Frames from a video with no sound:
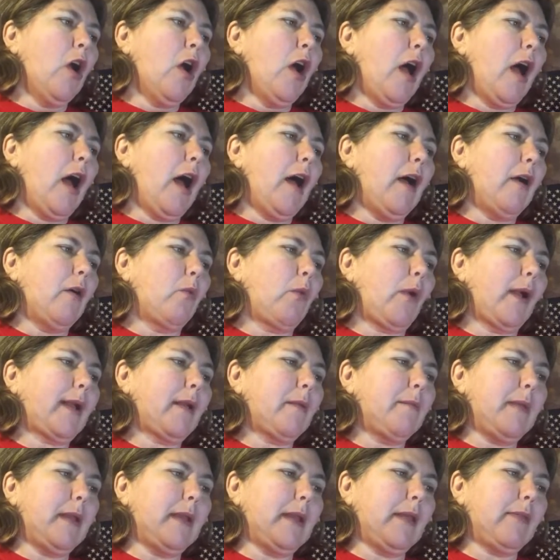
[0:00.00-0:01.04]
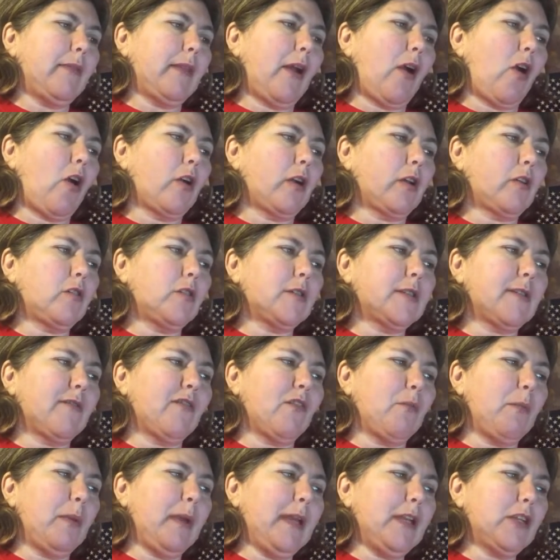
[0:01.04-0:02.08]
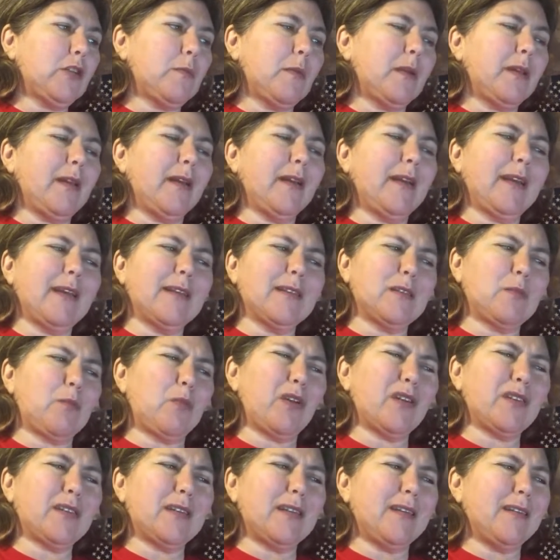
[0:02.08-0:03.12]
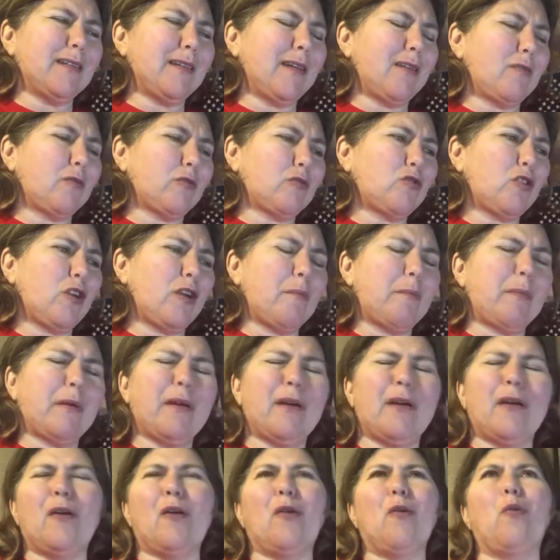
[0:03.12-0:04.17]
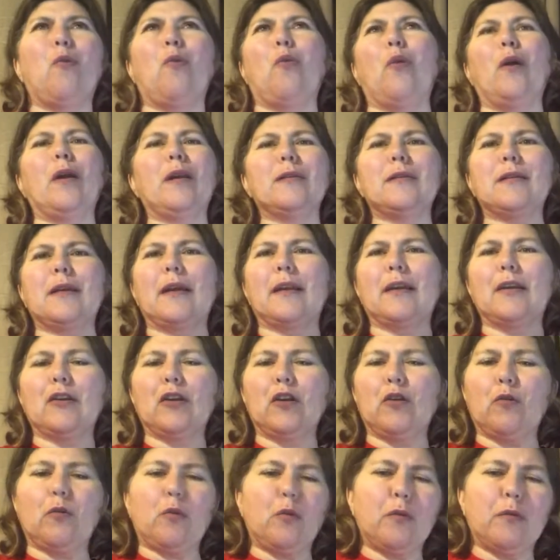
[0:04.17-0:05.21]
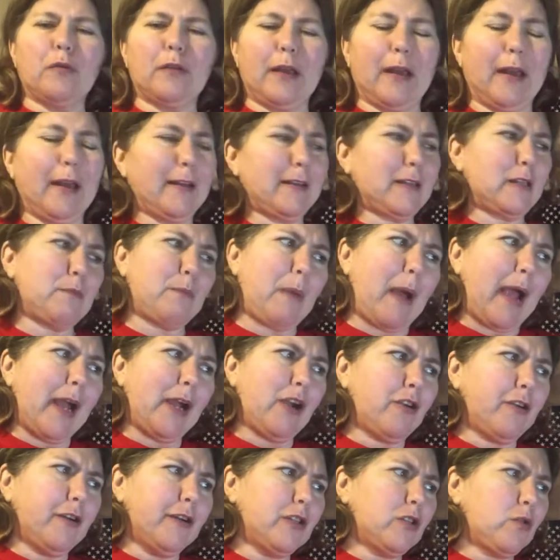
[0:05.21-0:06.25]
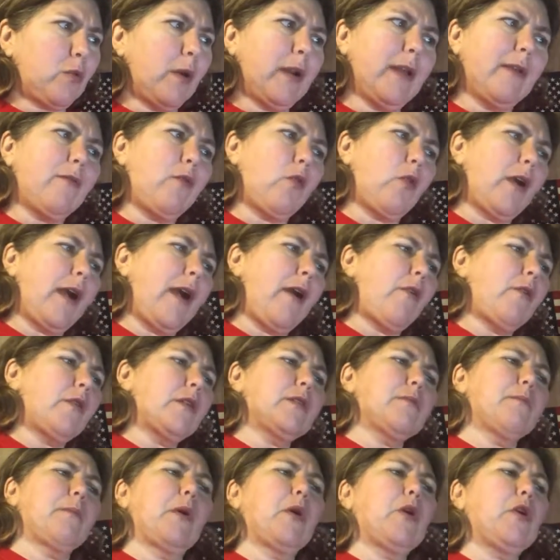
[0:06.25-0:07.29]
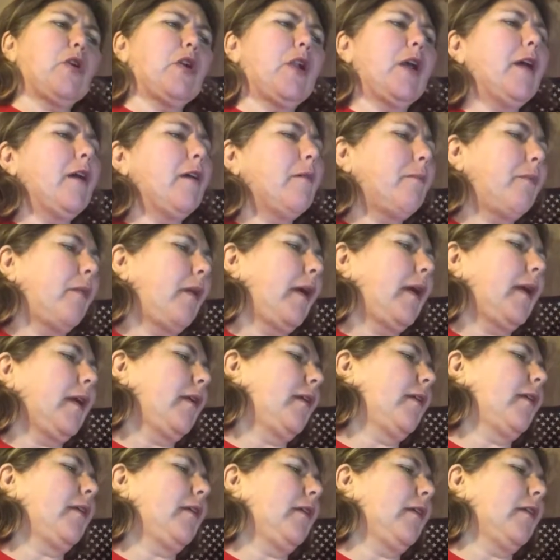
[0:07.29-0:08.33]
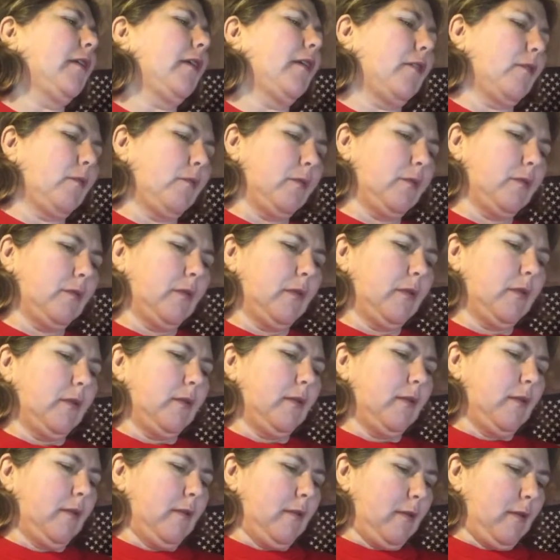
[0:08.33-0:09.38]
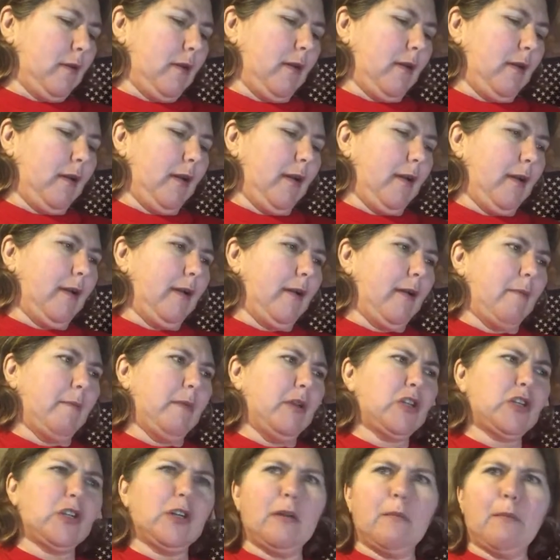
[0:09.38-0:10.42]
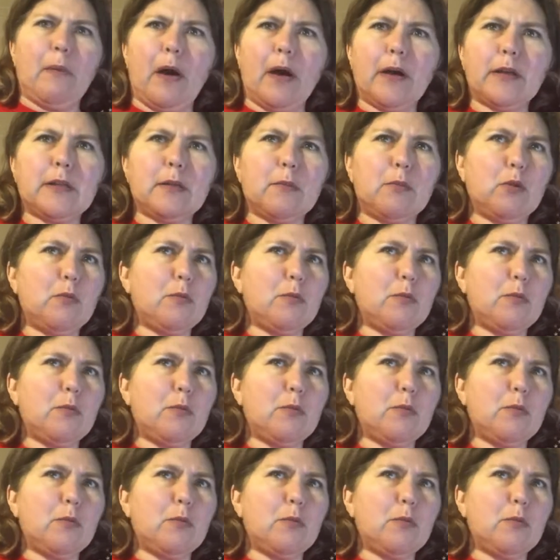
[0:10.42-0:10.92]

recommending the articles of impeachment against President Donald Trump. What is it going to do? Expire in 24 hours? Burn up like, a Mission Impossible